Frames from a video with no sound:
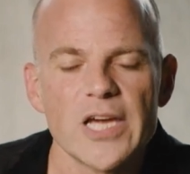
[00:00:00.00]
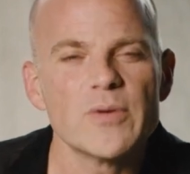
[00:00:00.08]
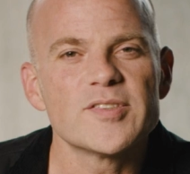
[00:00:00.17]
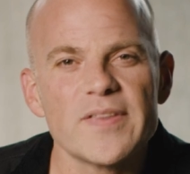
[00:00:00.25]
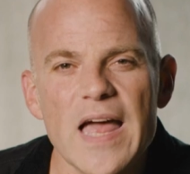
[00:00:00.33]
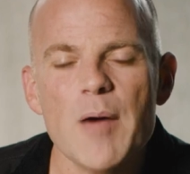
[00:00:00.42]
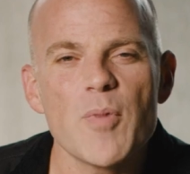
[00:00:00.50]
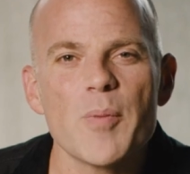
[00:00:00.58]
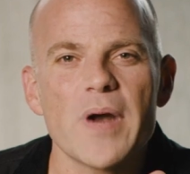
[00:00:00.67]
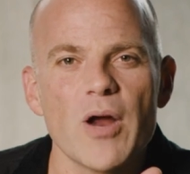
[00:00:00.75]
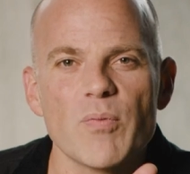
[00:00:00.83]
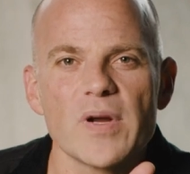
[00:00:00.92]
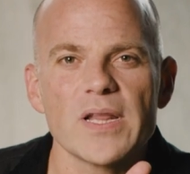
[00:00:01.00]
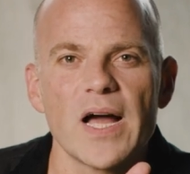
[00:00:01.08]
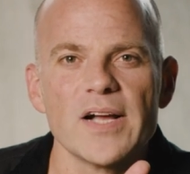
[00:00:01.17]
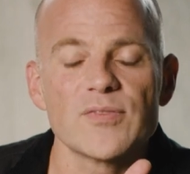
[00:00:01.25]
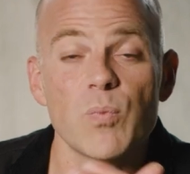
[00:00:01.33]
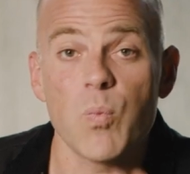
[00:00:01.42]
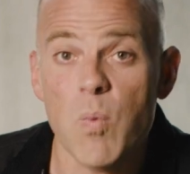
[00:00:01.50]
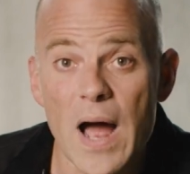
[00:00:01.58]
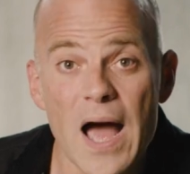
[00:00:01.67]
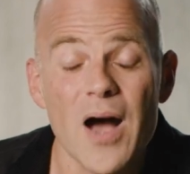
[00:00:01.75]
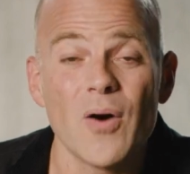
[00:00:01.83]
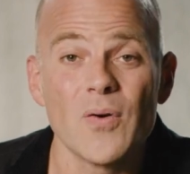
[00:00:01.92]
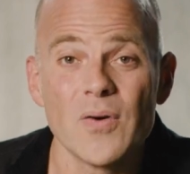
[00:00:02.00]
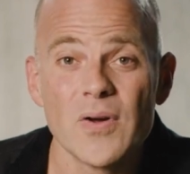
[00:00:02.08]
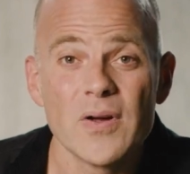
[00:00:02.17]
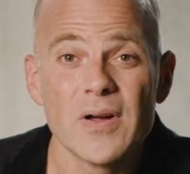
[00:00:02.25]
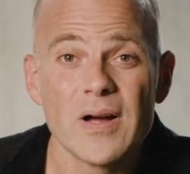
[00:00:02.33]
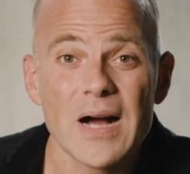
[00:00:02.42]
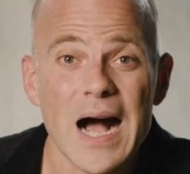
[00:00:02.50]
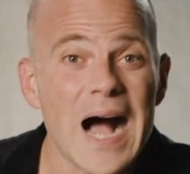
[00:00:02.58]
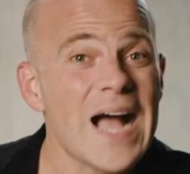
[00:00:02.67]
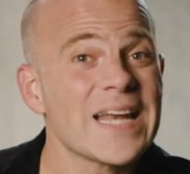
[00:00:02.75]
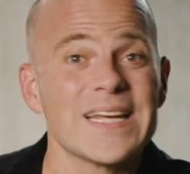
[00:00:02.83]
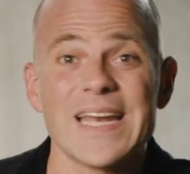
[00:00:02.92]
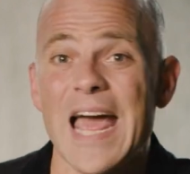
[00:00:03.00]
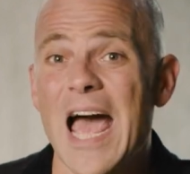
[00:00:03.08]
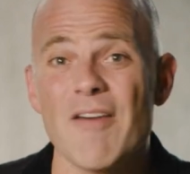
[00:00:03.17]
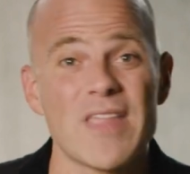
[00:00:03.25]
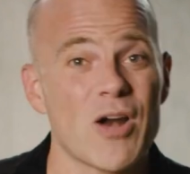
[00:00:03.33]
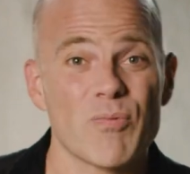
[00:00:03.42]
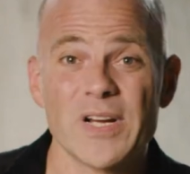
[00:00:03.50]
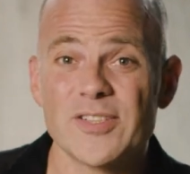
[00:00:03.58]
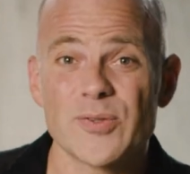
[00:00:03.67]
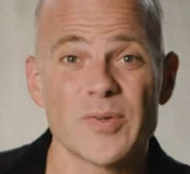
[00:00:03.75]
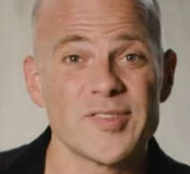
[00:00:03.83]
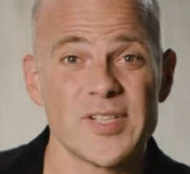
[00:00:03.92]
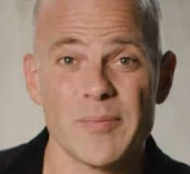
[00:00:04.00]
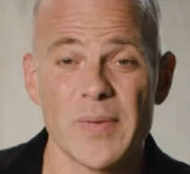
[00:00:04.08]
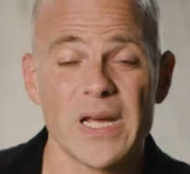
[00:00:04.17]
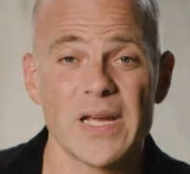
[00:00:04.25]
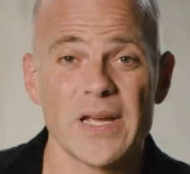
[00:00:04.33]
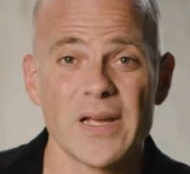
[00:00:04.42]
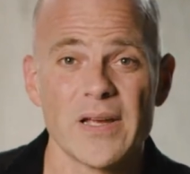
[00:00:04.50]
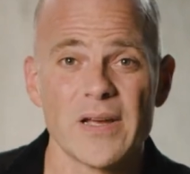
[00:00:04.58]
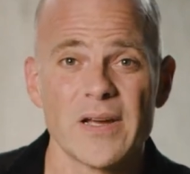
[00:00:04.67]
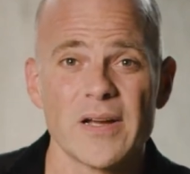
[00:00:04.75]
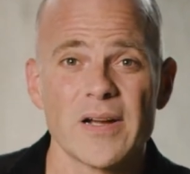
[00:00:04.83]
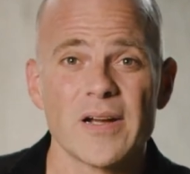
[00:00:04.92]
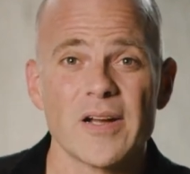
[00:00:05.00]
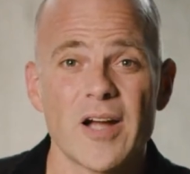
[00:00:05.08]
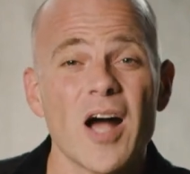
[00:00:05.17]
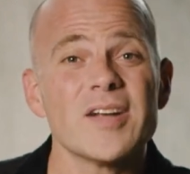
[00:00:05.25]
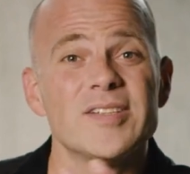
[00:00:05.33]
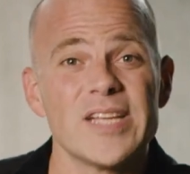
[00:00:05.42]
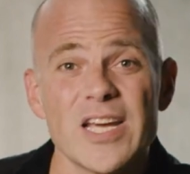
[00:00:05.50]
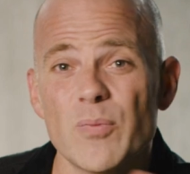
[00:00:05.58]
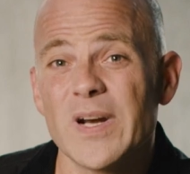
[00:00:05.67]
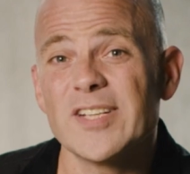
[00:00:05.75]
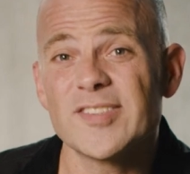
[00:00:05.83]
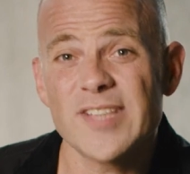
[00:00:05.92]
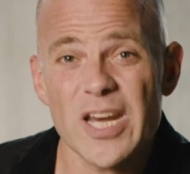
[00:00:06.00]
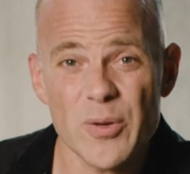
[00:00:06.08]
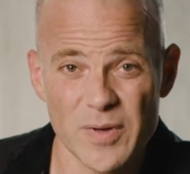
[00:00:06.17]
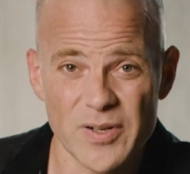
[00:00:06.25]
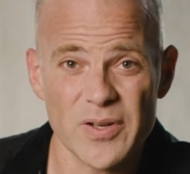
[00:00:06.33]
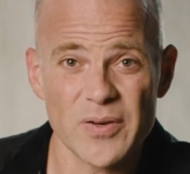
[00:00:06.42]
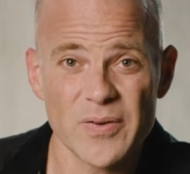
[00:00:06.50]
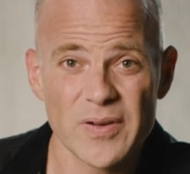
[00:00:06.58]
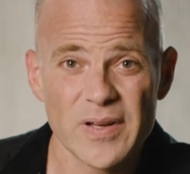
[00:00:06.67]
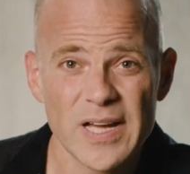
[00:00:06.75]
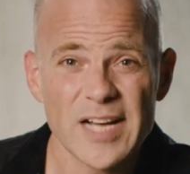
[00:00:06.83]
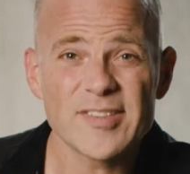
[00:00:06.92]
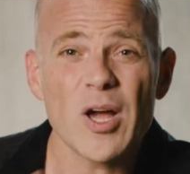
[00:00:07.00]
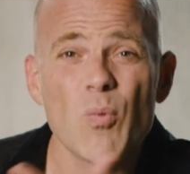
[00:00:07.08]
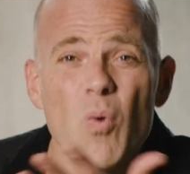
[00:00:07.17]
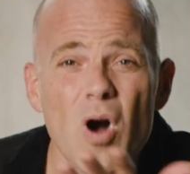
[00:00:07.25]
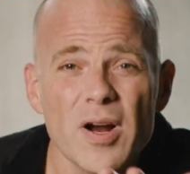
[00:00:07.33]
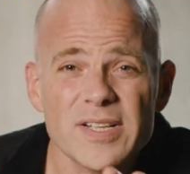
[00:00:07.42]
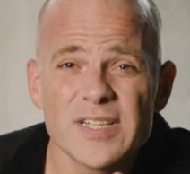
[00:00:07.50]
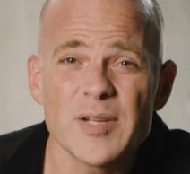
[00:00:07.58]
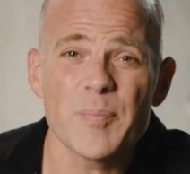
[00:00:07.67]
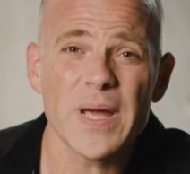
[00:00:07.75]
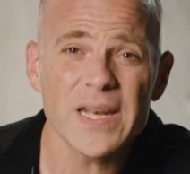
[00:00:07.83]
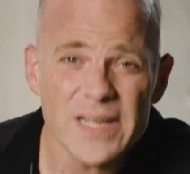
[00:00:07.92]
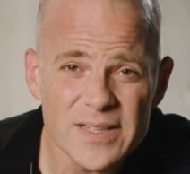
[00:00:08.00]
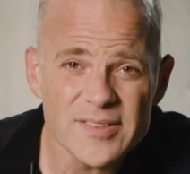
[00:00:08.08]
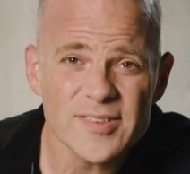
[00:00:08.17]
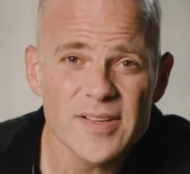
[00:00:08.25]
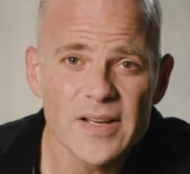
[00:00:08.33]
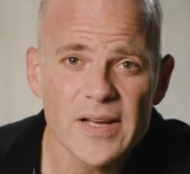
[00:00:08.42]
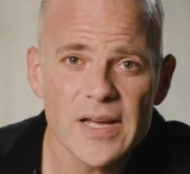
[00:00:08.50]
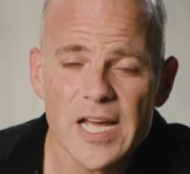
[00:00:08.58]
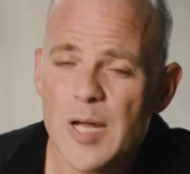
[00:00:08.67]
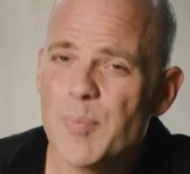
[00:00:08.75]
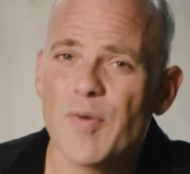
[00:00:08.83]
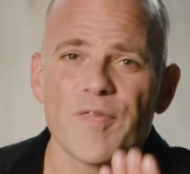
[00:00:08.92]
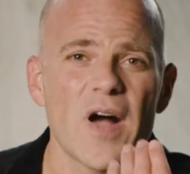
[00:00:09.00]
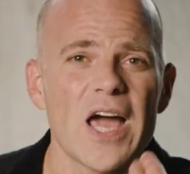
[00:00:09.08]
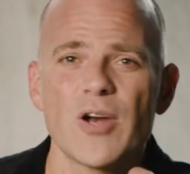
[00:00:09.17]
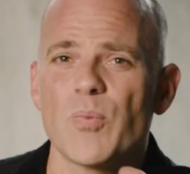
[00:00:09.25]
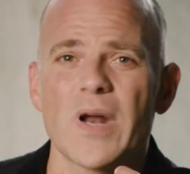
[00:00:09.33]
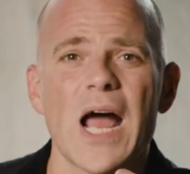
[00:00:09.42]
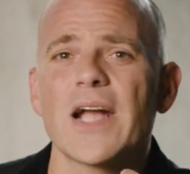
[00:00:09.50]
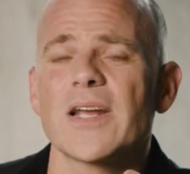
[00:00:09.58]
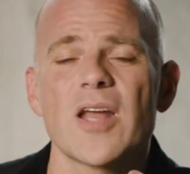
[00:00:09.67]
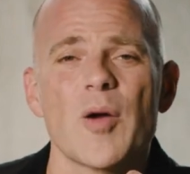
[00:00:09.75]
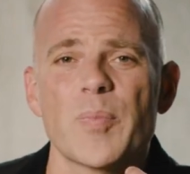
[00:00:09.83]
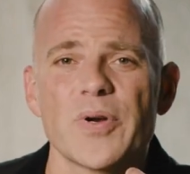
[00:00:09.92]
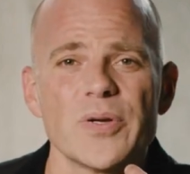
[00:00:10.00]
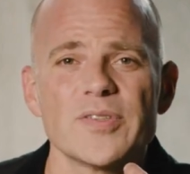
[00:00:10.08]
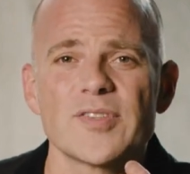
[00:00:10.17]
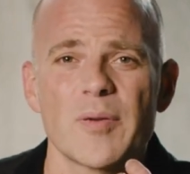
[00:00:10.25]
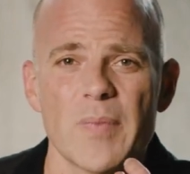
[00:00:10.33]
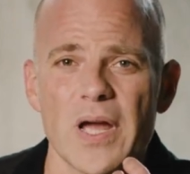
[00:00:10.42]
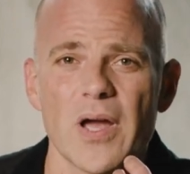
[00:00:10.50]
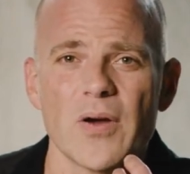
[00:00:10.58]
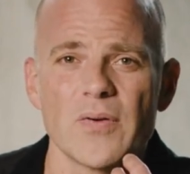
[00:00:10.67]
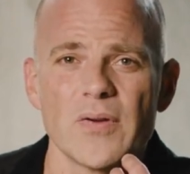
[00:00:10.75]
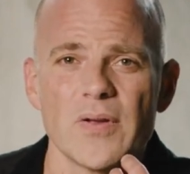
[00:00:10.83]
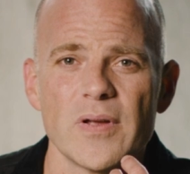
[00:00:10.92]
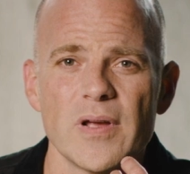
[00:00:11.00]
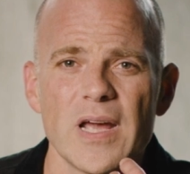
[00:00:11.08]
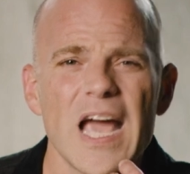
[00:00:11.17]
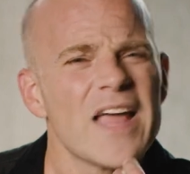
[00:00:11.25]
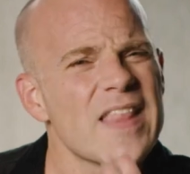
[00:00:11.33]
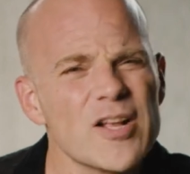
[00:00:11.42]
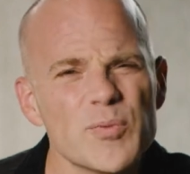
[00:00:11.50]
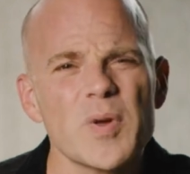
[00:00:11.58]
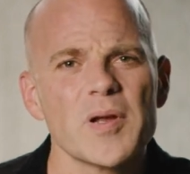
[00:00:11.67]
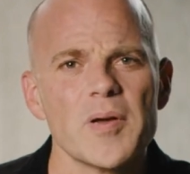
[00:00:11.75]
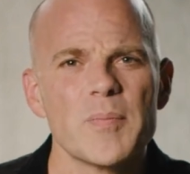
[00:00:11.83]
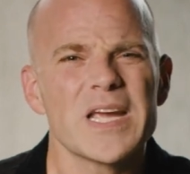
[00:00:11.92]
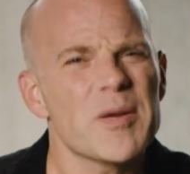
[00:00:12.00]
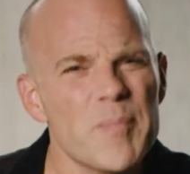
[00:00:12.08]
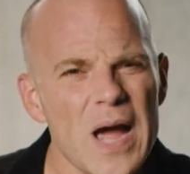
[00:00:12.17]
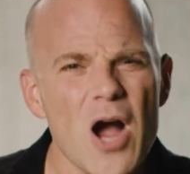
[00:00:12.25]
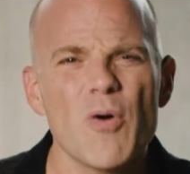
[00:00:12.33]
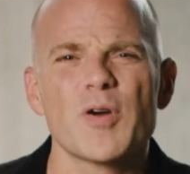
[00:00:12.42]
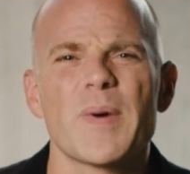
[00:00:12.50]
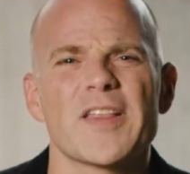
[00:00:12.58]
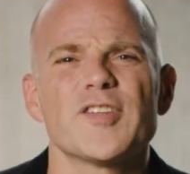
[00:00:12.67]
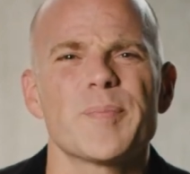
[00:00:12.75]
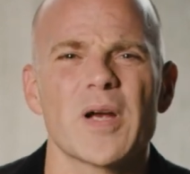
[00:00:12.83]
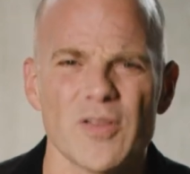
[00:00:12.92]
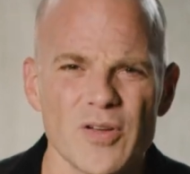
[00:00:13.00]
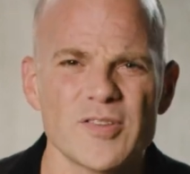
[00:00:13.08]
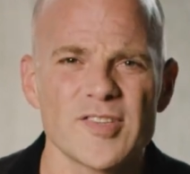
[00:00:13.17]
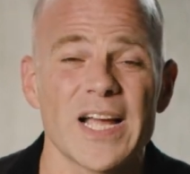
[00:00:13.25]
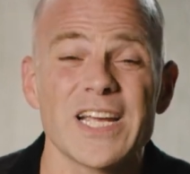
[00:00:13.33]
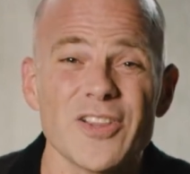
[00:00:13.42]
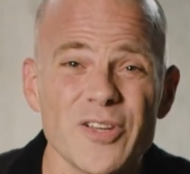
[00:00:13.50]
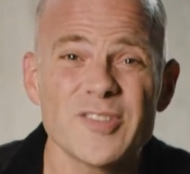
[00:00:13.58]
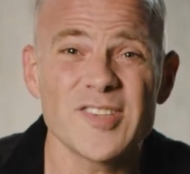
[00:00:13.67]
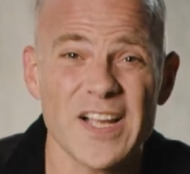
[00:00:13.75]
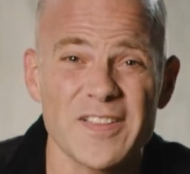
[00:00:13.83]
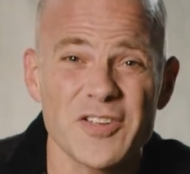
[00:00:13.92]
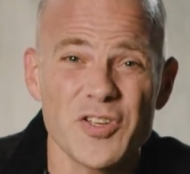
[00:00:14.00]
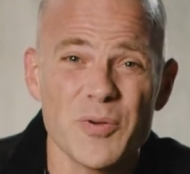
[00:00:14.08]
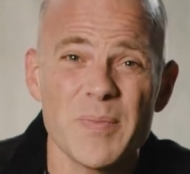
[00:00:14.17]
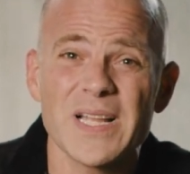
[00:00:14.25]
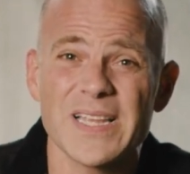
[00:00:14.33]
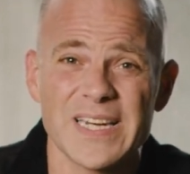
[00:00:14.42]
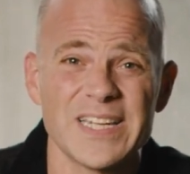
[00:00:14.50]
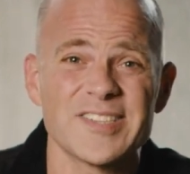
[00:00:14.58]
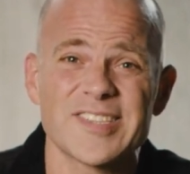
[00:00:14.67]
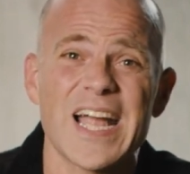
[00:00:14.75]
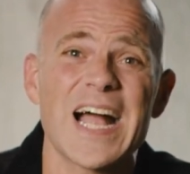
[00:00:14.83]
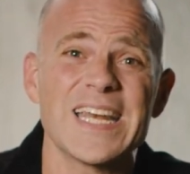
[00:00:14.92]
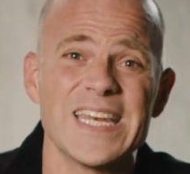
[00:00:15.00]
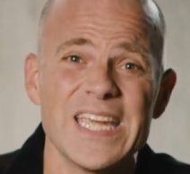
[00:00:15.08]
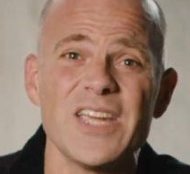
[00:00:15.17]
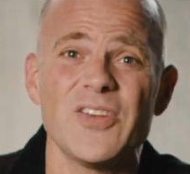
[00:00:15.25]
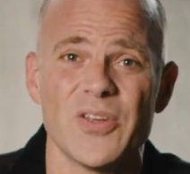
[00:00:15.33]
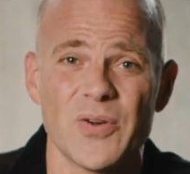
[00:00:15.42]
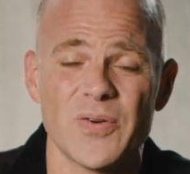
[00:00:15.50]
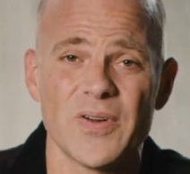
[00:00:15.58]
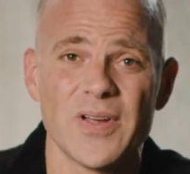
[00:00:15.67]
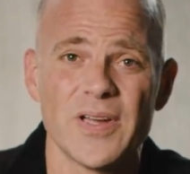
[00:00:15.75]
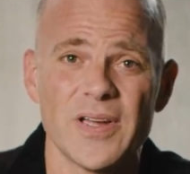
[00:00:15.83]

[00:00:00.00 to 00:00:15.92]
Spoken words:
And it was in that moment I realized, wow, I didn't have that resource in me. God did what he said he would do. As I walked in dependence, he provided what I could not produce on my own. And that's what being empowered by the Spirit looks like. It looks like the humility to say, I need you.